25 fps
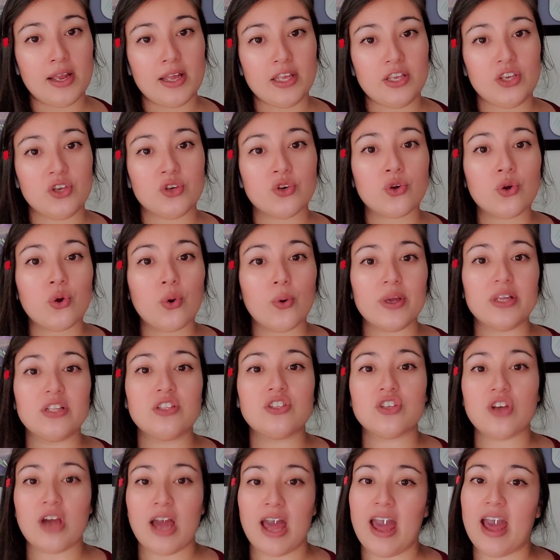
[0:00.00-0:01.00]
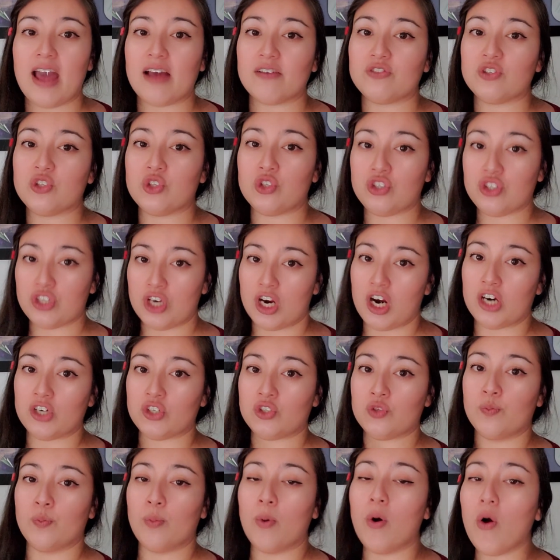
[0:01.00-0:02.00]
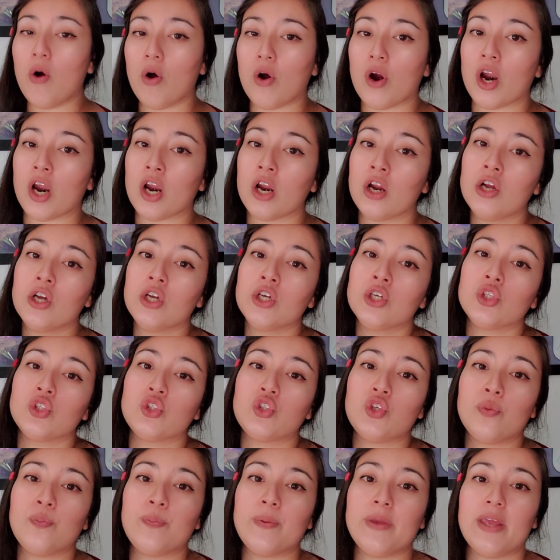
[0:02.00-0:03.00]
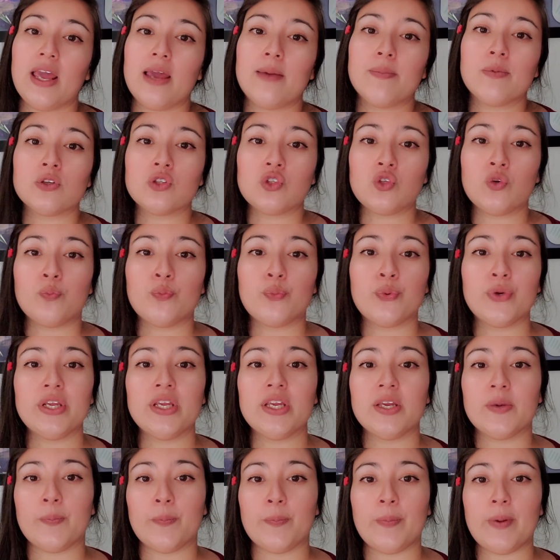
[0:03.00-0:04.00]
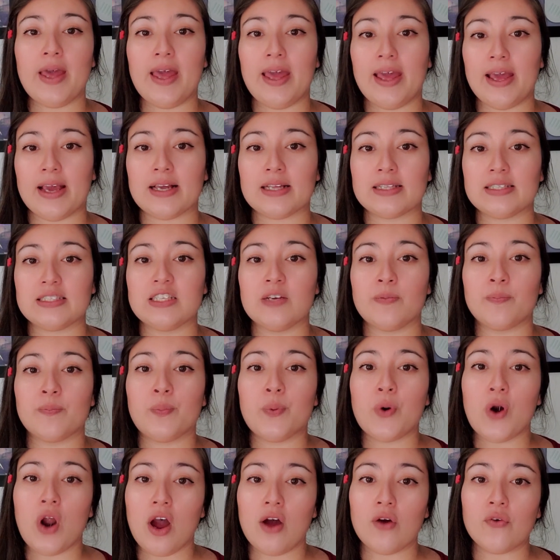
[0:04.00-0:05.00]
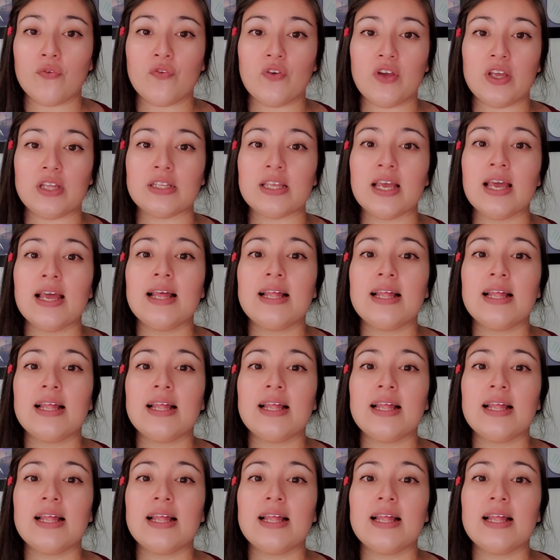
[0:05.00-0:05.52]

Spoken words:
you're going to have to charge more to be able to bring back some profit